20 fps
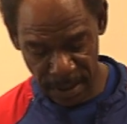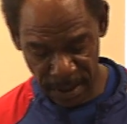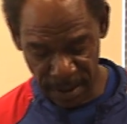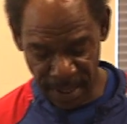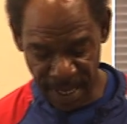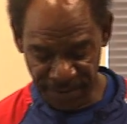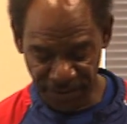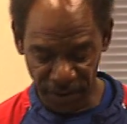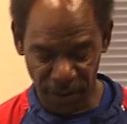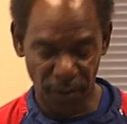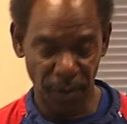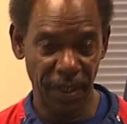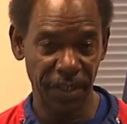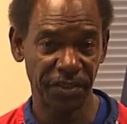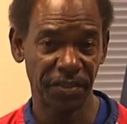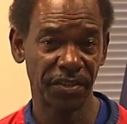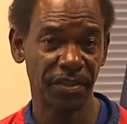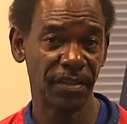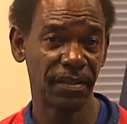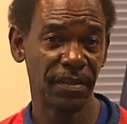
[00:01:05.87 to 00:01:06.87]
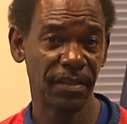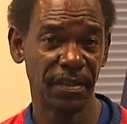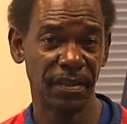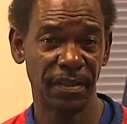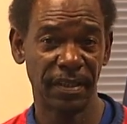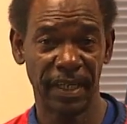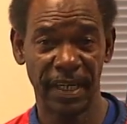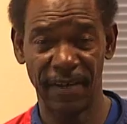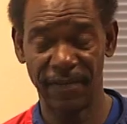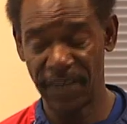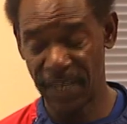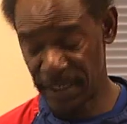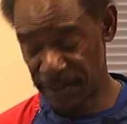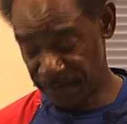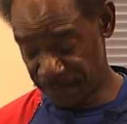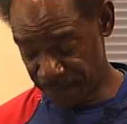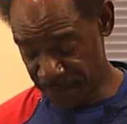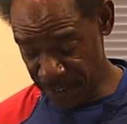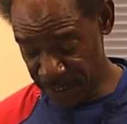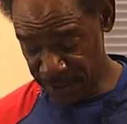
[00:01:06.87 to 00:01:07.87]
That's a question that I've had to
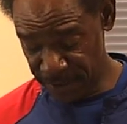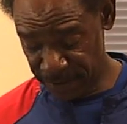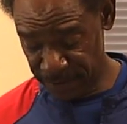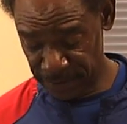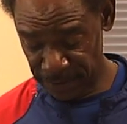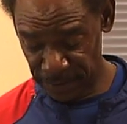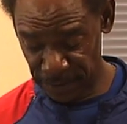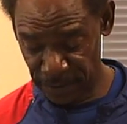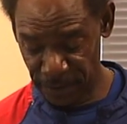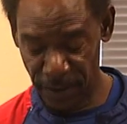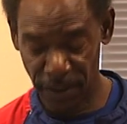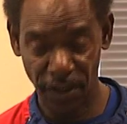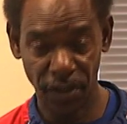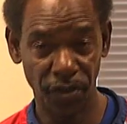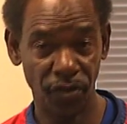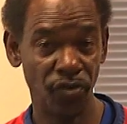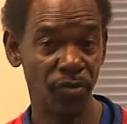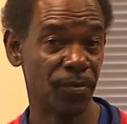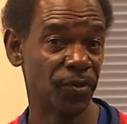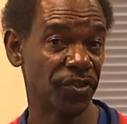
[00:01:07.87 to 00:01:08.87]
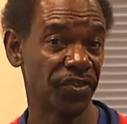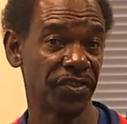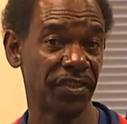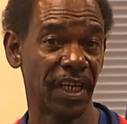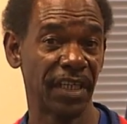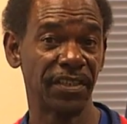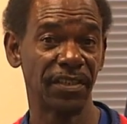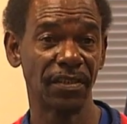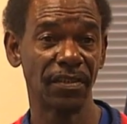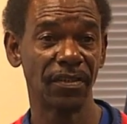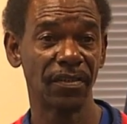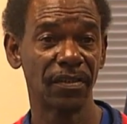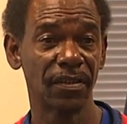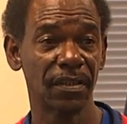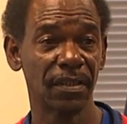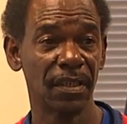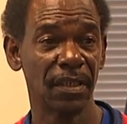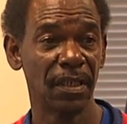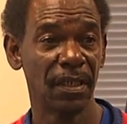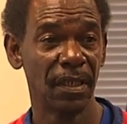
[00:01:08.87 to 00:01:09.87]
face numerous sessions
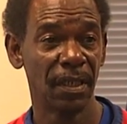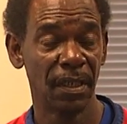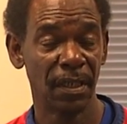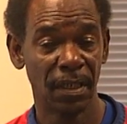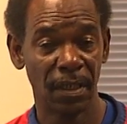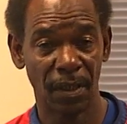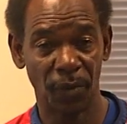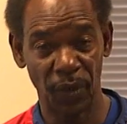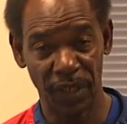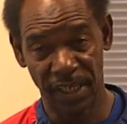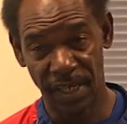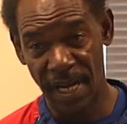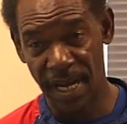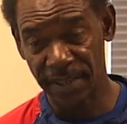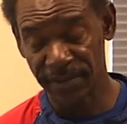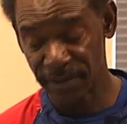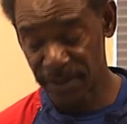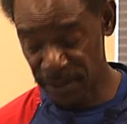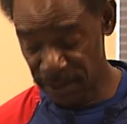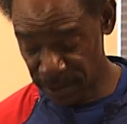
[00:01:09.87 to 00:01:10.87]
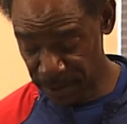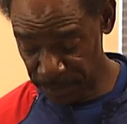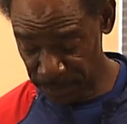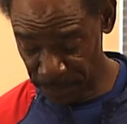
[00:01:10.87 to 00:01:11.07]
with counseling.